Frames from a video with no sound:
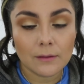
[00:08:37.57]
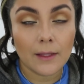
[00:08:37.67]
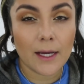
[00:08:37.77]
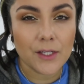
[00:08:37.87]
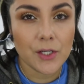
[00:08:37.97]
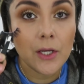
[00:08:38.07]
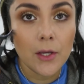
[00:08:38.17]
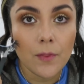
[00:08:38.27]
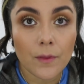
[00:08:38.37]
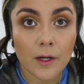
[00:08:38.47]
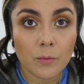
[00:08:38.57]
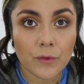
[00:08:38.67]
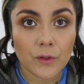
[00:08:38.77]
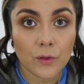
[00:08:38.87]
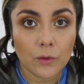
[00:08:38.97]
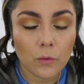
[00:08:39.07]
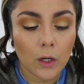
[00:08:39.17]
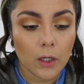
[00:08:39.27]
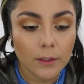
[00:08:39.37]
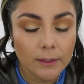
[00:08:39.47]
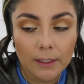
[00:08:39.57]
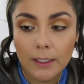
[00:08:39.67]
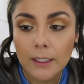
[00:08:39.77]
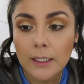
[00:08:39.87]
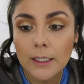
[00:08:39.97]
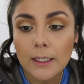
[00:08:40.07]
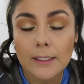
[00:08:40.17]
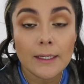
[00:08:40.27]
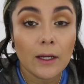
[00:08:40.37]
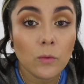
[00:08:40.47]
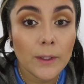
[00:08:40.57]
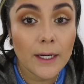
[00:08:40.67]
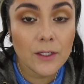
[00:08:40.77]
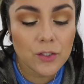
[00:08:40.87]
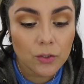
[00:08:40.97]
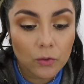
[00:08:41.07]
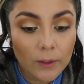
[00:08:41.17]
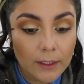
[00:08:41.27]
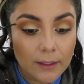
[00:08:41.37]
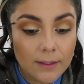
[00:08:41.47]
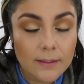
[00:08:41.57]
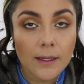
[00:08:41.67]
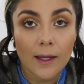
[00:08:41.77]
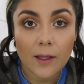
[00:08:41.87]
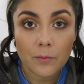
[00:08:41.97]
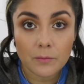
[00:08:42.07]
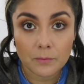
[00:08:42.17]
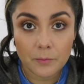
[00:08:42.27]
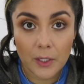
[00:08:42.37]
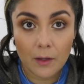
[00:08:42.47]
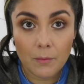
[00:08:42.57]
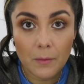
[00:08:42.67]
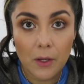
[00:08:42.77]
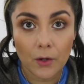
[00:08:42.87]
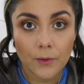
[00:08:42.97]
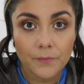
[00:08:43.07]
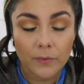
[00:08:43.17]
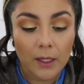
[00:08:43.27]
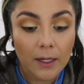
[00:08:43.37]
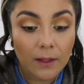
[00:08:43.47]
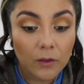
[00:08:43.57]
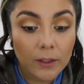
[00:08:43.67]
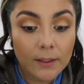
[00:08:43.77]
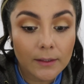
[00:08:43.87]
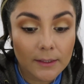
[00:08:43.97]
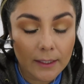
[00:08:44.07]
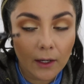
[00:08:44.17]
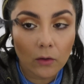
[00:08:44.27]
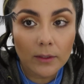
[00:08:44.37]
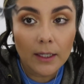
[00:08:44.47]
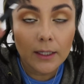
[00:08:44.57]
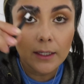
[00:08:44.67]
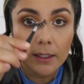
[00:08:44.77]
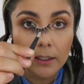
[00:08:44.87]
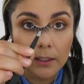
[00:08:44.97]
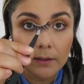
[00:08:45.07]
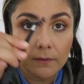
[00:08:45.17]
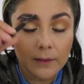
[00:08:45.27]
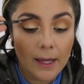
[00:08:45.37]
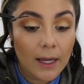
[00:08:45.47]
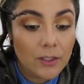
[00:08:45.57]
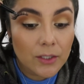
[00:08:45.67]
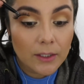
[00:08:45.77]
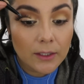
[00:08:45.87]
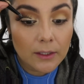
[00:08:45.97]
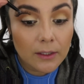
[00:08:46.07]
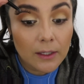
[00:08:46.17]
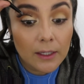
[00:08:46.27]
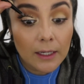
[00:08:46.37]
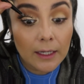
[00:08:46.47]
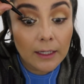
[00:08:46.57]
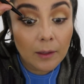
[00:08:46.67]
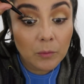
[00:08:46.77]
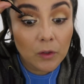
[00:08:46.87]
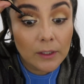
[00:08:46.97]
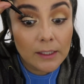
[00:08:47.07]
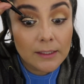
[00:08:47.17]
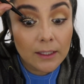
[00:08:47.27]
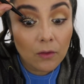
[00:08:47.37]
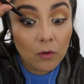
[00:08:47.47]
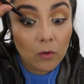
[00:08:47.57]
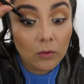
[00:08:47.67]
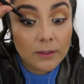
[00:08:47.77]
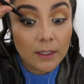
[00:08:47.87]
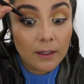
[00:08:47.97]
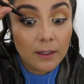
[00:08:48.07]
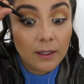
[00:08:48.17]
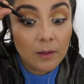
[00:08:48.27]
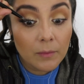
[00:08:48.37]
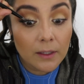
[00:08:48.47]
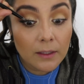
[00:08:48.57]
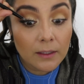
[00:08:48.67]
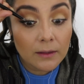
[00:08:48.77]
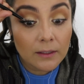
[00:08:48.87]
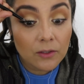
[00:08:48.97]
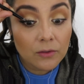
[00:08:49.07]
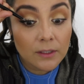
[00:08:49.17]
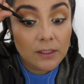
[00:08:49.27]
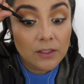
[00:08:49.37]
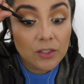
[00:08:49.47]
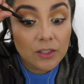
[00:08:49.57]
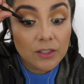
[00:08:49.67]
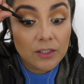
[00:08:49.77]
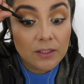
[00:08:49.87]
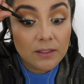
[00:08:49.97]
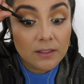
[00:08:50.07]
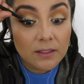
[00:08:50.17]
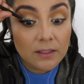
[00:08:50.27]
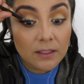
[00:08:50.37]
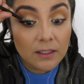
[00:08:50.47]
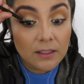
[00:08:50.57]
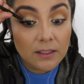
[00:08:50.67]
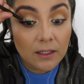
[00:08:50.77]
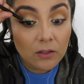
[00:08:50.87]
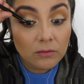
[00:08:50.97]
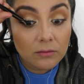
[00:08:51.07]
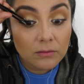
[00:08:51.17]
lash that I put the glue on. Now what I do is I pick up my mirror and I look down, lash, and I'm looking down the whole time and I literally just stick it down